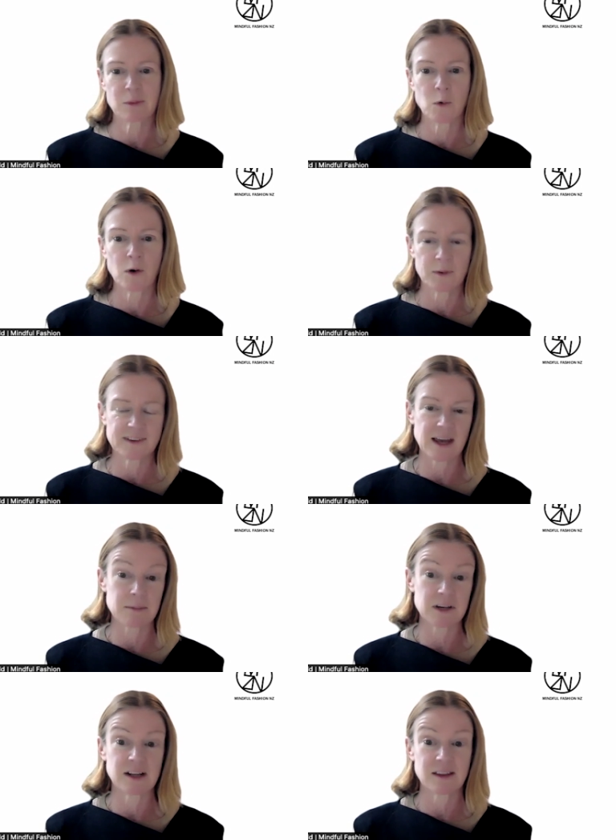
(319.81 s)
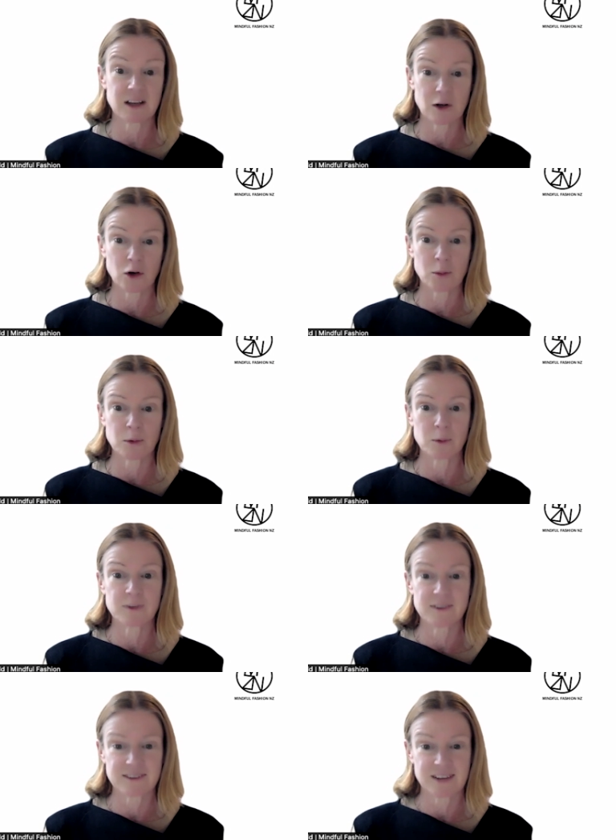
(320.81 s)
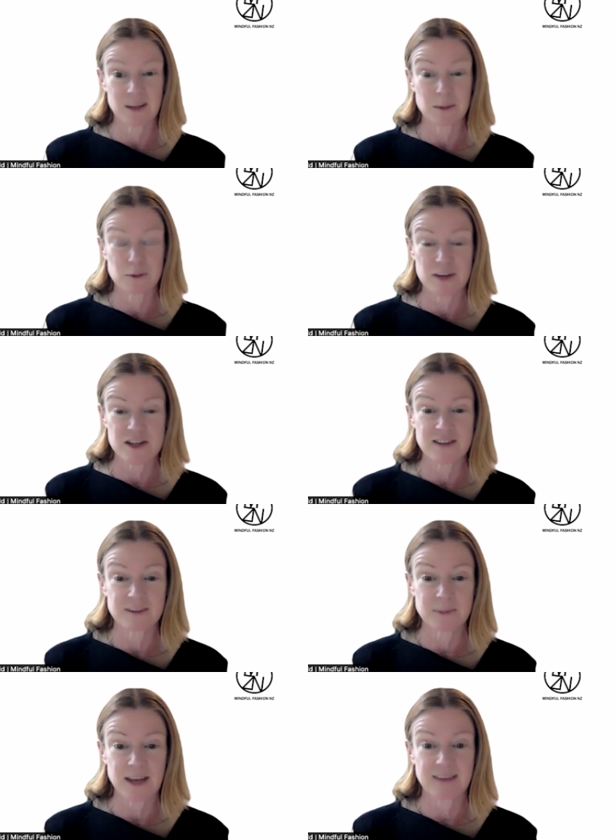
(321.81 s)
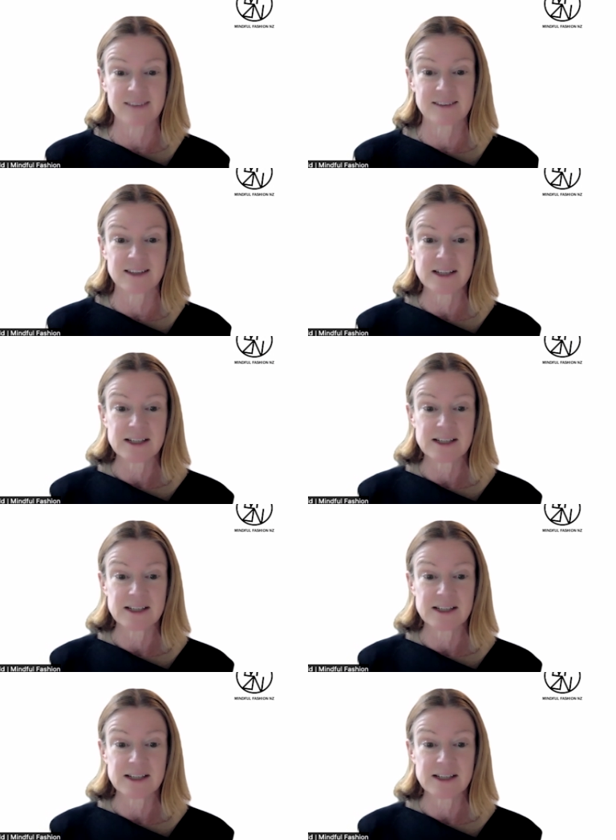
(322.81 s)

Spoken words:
what was happening in the global sustainable fashion space.